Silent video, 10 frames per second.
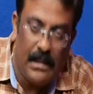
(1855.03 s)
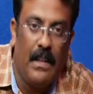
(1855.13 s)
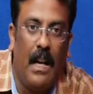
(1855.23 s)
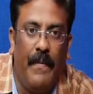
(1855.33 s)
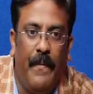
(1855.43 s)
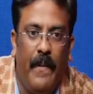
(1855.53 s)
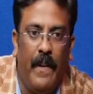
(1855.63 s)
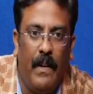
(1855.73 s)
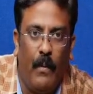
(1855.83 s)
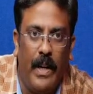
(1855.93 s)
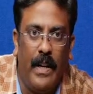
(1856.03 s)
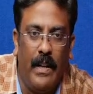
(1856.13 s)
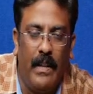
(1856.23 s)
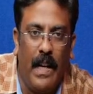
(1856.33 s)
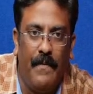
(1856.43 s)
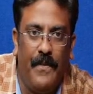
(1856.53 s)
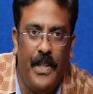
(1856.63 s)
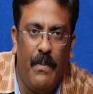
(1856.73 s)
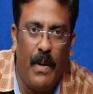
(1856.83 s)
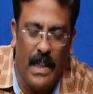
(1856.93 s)
of one null graph
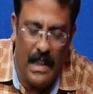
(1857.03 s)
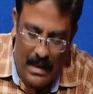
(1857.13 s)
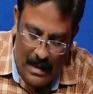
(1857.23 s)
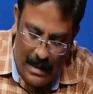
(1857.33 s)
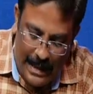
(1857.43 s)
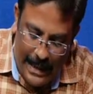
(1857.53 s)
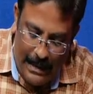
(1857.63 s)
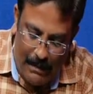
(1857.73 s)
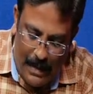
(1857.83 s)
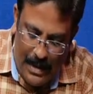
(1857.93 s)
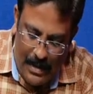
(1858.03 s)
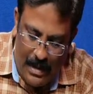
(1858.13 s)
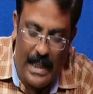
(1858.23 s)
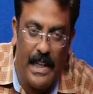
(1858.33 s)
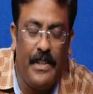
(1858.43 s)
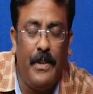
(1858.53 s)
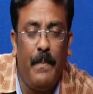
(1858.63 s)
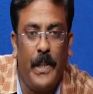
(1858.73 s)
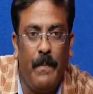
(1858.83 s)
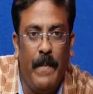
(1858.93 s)
G1, the edge
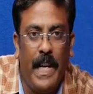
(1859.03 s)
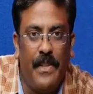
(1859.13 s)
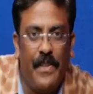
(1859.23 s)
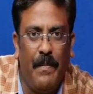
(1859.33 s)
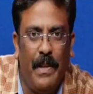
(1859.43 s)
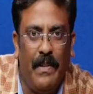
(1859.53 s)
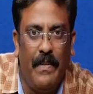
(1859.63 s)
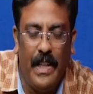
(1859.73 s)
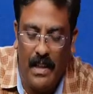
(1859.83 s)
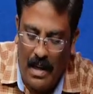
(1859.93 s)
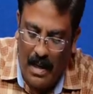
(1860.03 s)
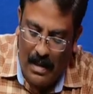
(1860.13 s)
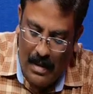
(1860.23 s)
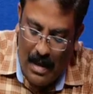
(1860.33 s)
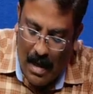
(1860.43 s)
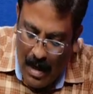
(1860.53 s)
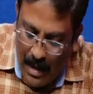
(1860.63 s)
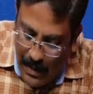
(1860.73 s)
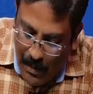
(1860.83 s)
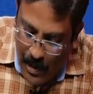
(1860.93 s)
must be exist between the all
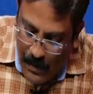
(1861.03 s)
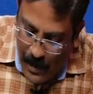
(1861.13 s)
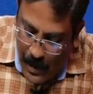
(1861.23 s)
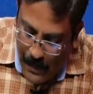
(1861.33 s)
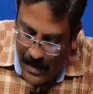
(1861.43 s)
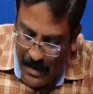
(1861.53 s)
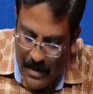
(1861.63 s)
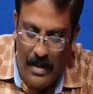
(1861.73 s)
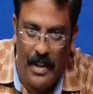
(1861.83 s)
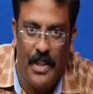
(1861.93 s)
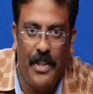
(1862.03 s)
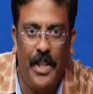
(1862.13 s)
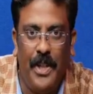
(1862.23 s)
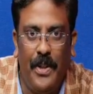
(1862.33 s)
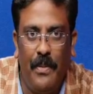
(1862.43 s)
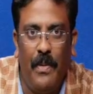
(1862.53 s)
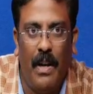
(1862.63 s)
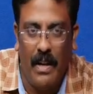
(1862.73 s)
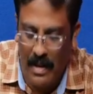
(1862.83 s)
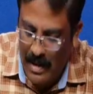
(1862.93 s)
other nodes which is present on the G2
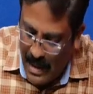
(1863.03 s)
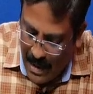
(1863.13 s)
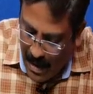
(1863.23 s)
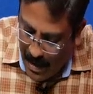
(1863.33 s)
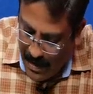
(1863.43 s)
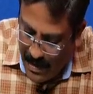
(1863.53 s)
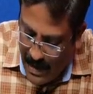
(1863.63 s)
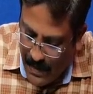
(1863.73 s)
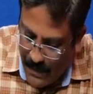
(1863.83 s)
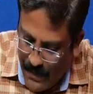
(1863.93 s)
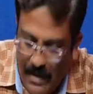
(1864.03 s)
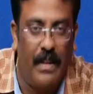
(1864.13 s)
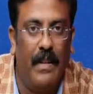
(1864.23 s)
or in the all other graphs of your null